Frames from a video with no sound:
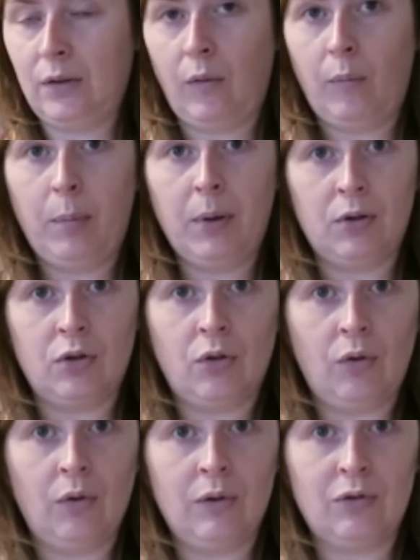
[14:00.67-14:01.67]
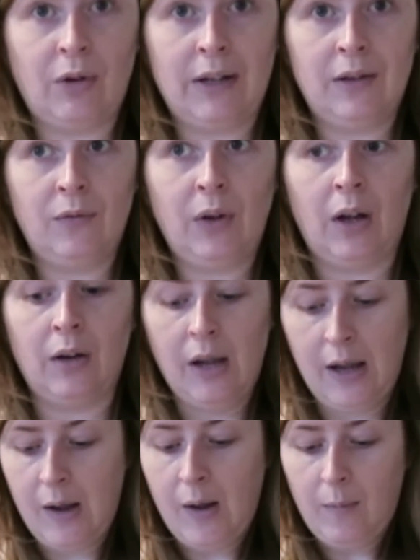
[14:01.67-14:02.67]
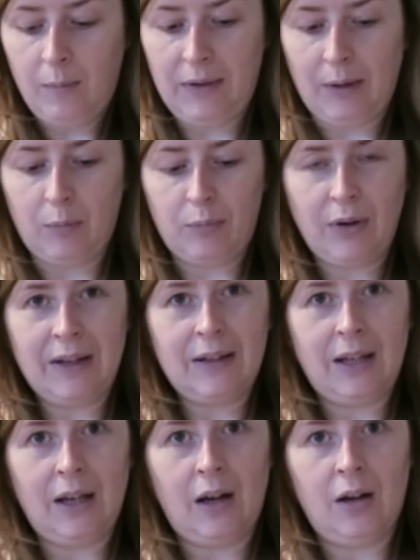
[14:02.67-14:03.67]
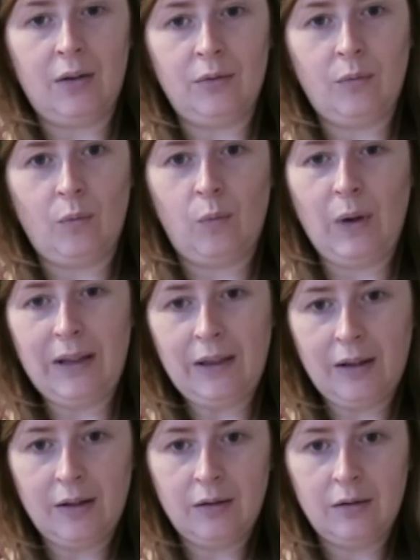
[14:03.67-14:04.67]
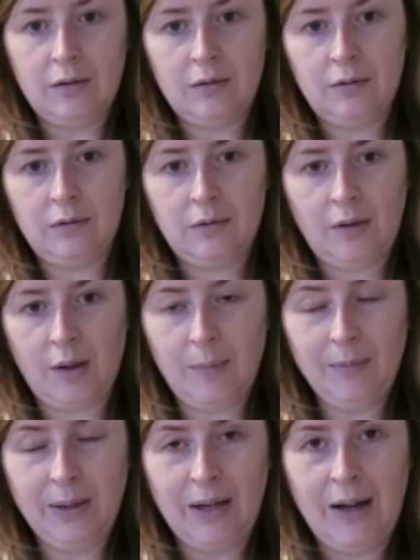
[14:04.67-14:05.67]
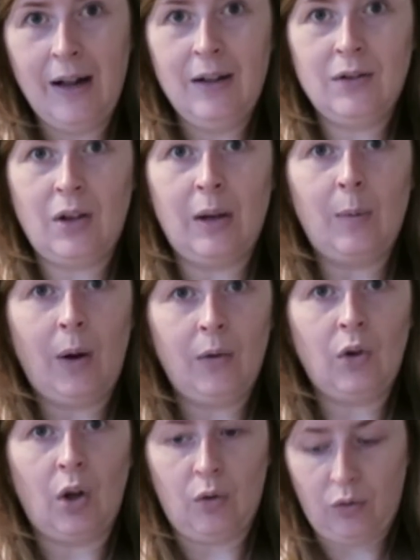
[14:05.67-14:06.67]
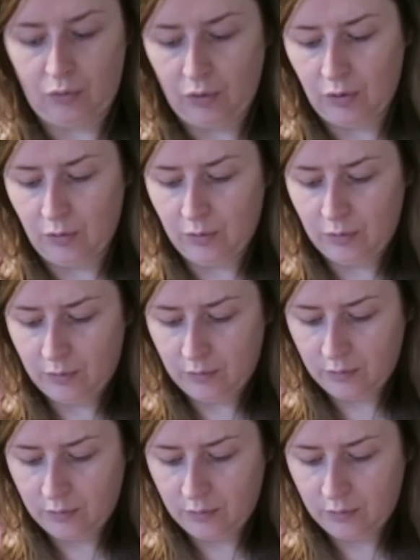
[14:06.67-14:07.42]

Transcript: sort of push through the strand of yarn, but they'll bring the yarn with them, so they won't go through